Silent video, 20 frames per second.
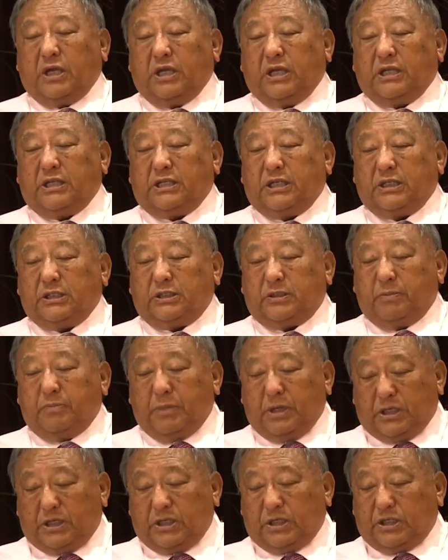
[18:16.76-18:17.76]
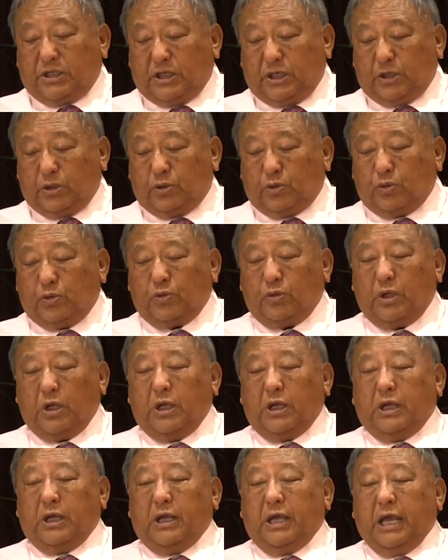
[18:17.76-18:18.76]
It is meditation.
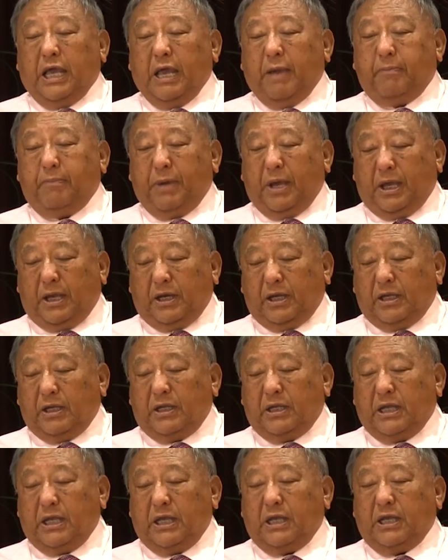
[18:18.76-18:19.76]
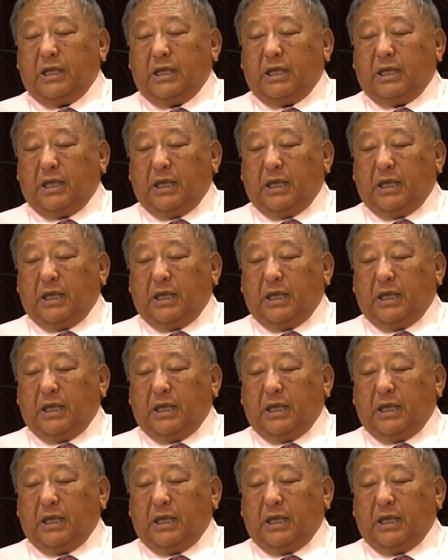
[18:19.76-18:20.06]
Apparently,